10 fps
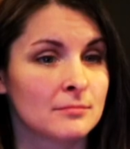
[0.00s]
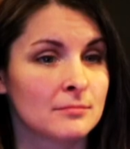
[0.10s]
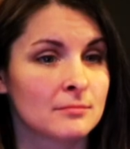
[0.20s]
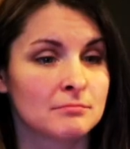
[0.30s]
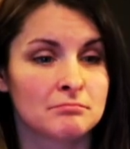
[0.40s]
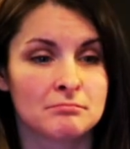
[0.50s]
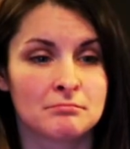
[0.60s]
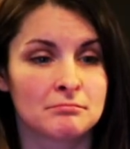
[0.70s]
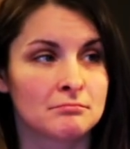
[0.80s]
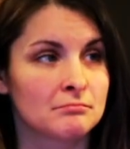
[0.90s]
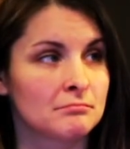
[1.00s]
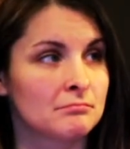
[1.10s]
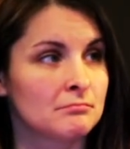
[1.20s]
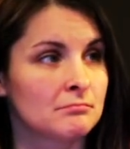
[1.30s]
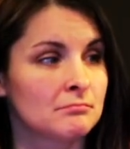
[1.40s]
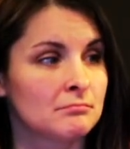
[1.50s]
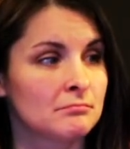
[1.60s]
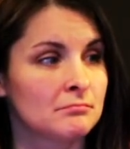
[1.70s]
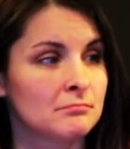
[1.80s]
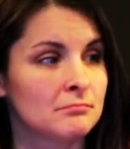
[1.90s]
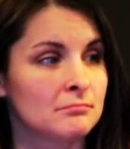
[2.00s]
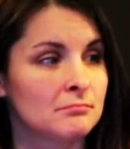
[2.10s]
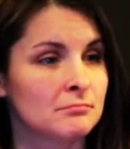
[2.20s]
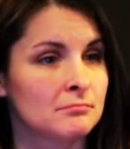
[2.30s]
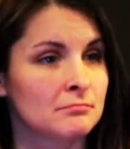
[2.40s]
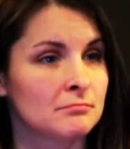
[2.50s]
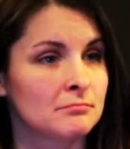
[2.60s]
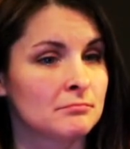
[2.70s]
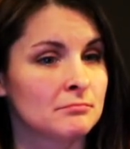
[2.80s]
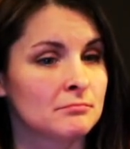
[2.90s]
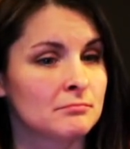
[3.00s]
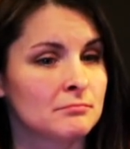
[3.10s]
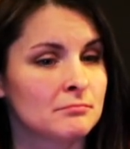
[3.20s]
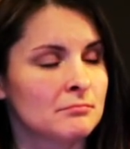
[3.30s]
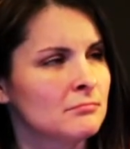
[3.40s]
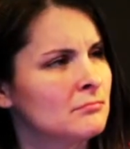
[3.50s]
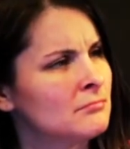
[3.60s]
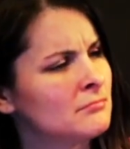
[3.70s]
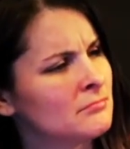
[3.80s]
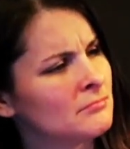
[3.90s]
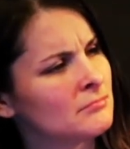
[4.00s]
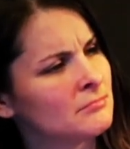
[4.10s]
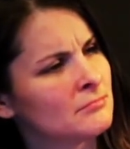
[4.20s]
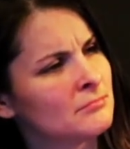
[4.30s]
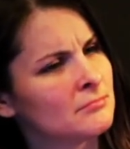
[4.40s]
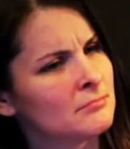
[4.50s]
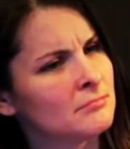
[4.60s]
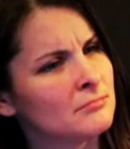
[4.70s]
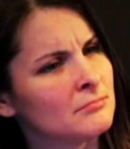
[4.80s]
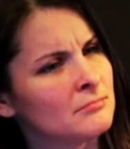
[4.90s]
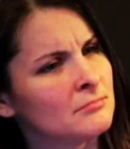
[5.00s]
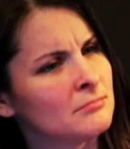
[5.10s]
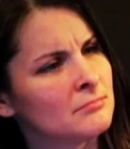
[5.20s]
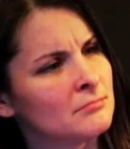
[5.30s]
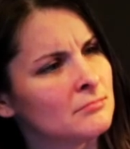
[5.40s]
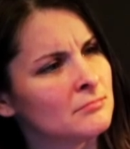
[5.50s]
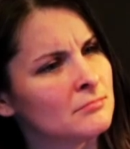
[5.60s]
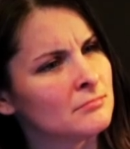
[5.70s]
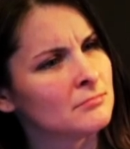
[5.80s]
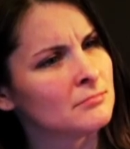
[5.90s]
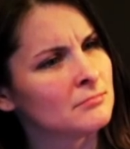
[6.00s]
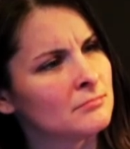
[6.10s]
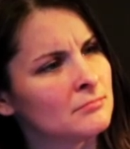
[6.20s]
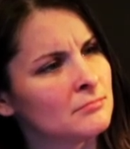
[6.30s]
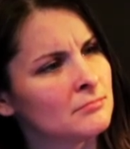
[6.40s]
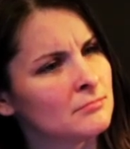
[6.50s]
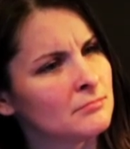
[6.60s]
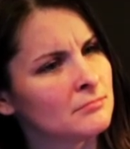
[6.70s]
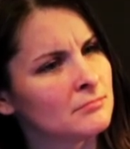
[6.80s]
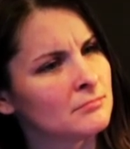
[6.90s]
This person isn't speaking.